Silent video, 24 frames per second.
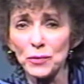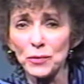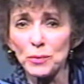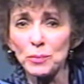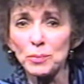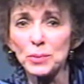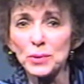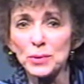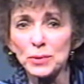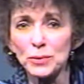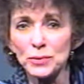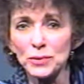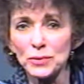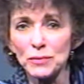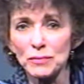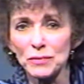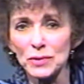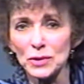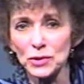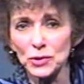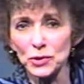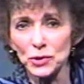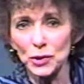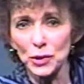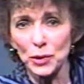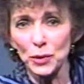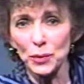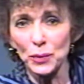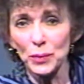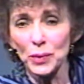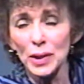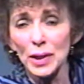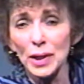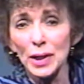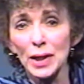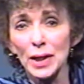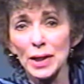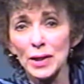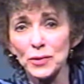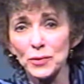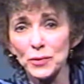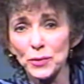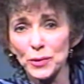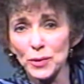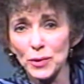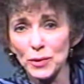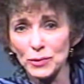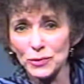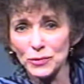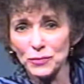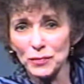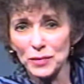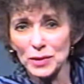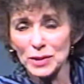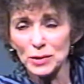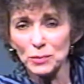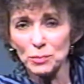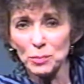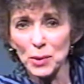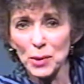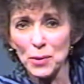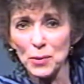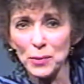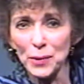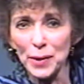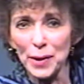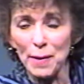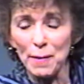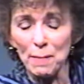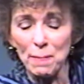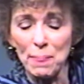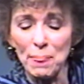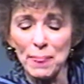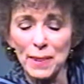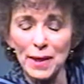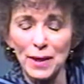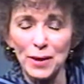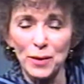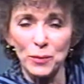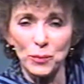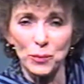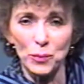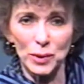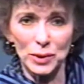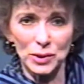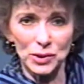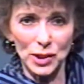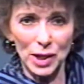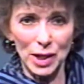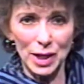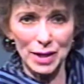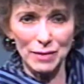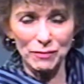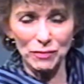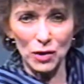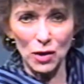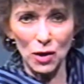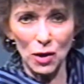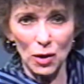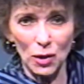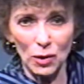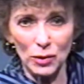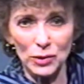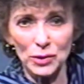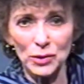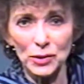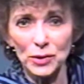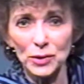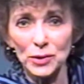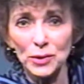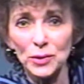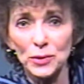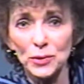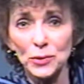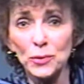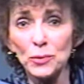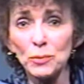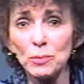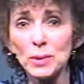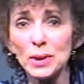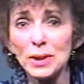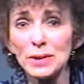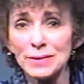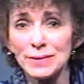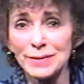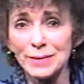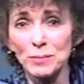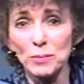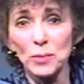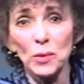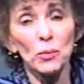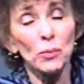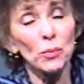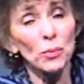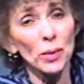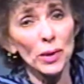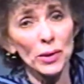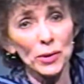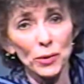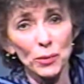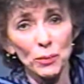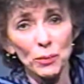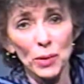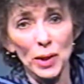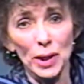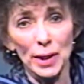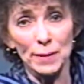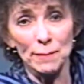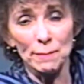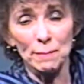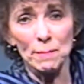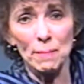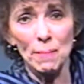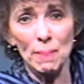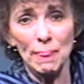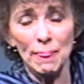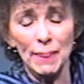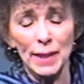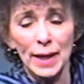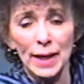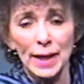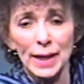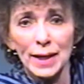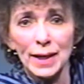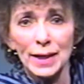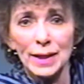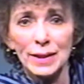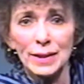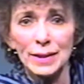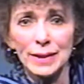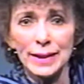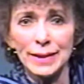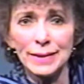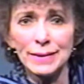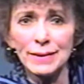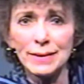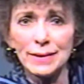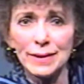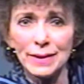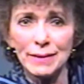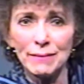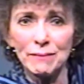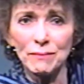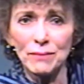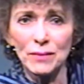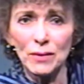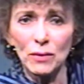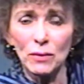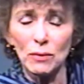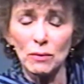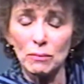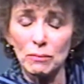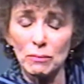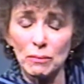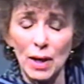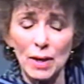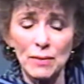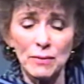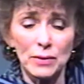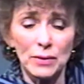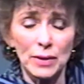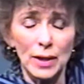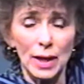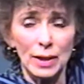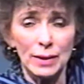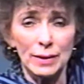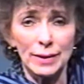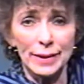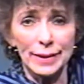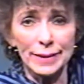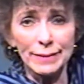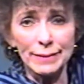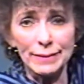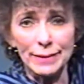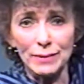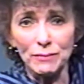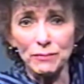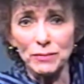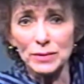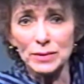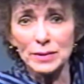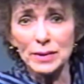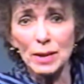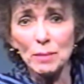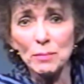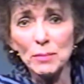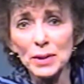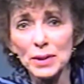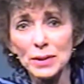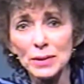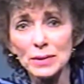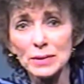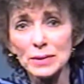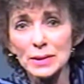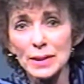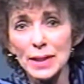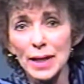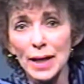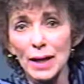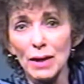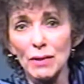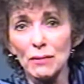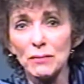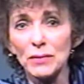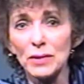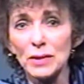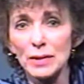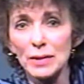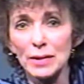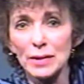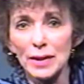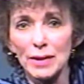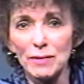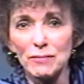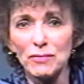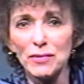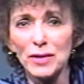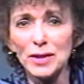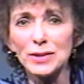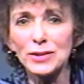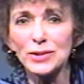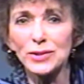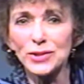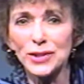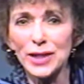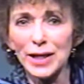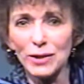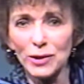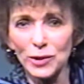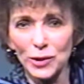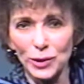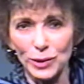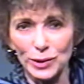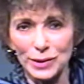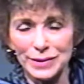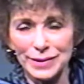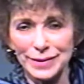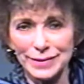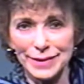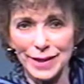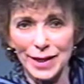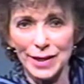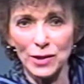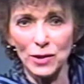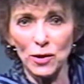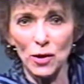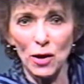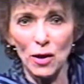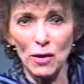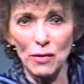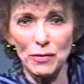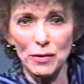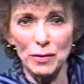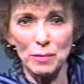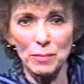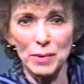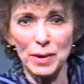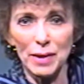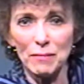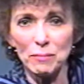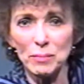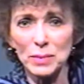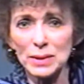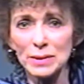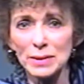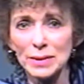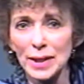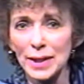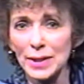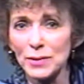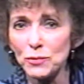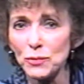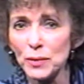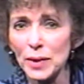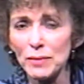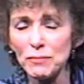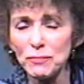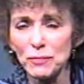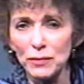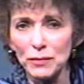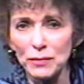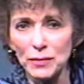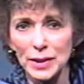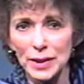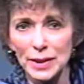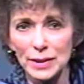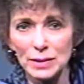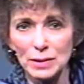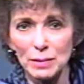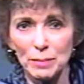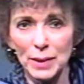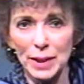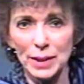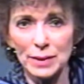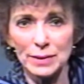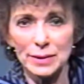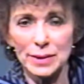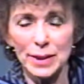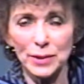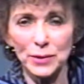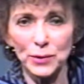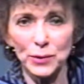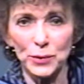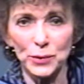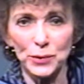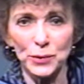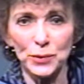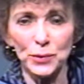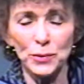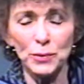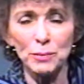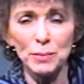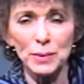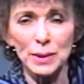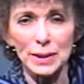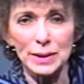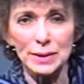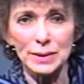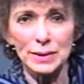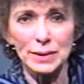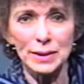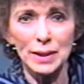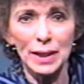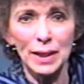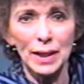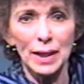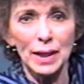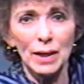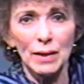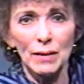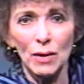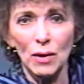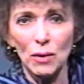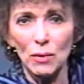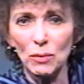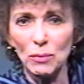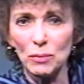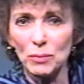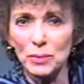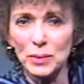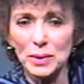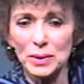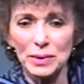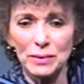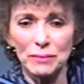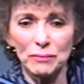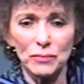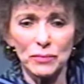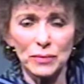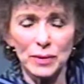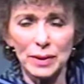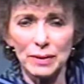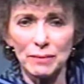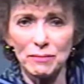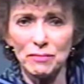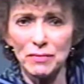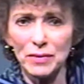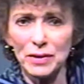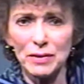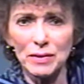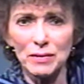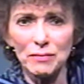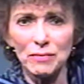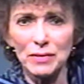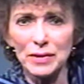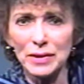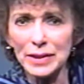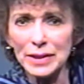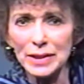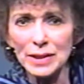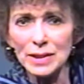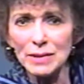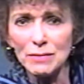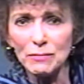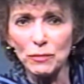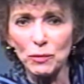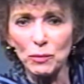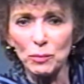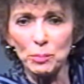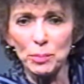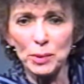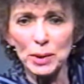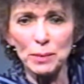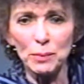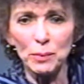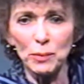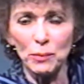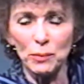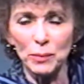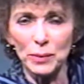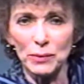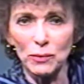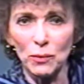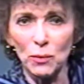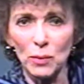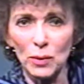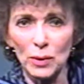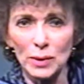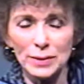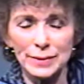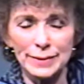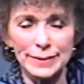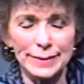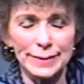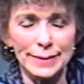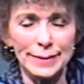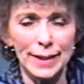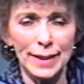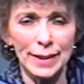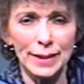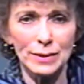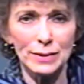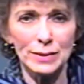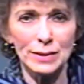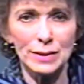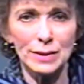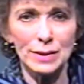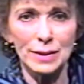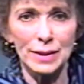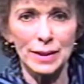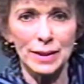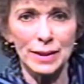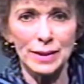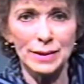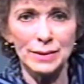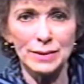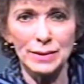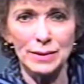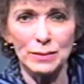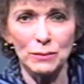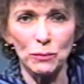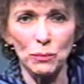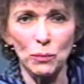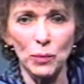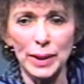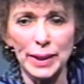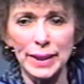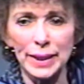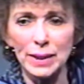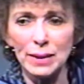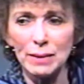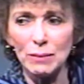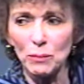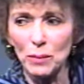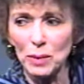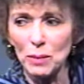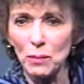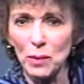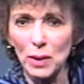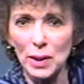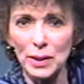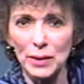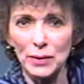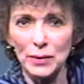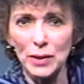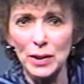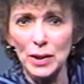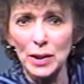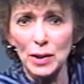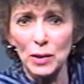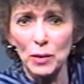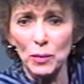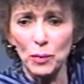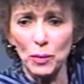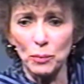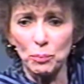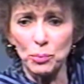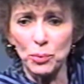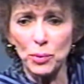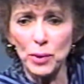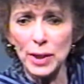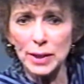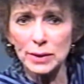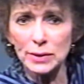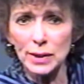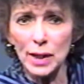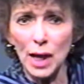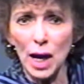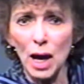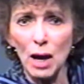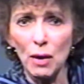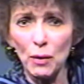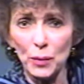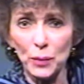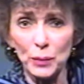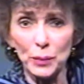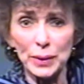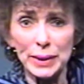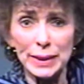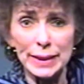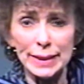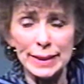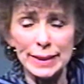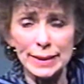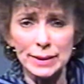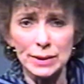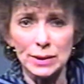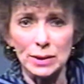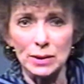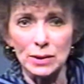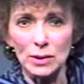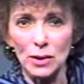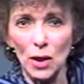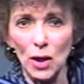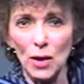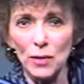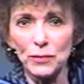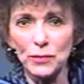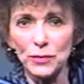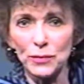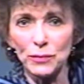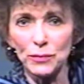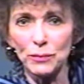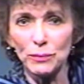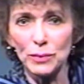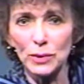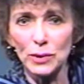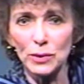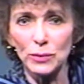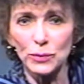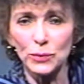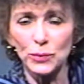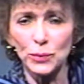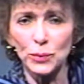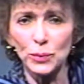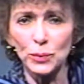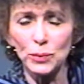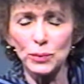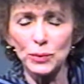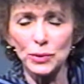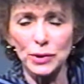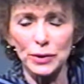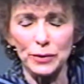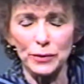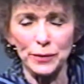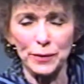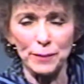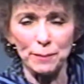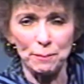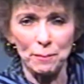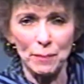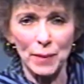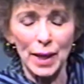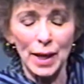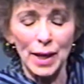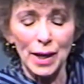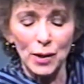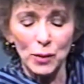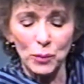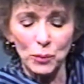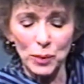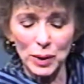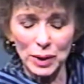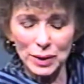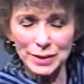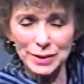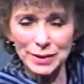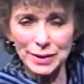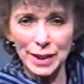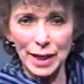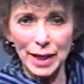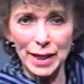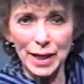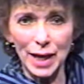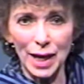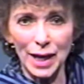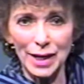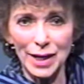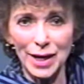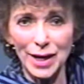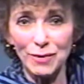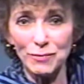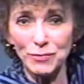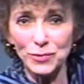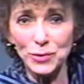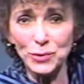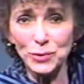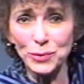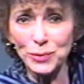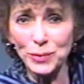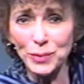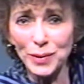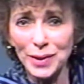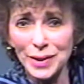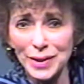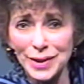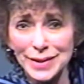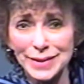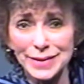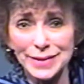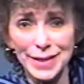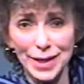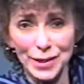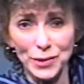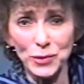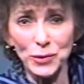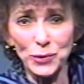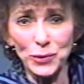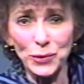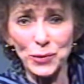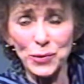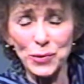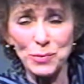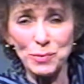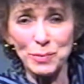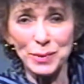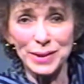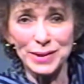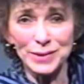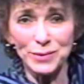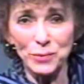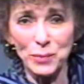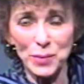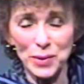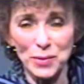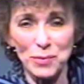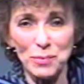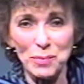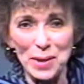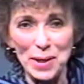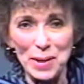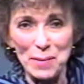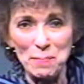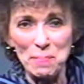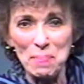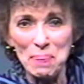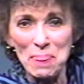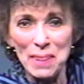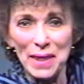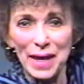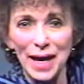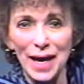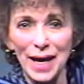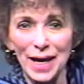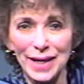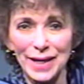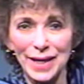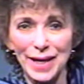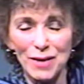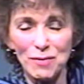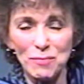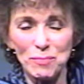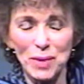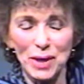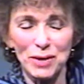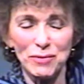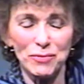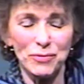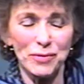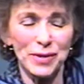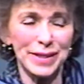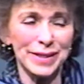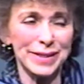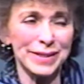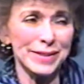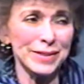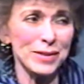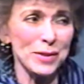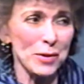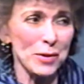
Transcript: the producer of this show and your host for this program, which I have called Humanism 101. Lately, or rather not lately, for some years now, the uh, fundagelicals, as I call them, have been saying dreadful things about secular humanists. Oh, we're very, very evil people with horns and tails and things and wicked, and we want to press our religion onto little school children. Well, today I have two secular humanists with me. I have my friend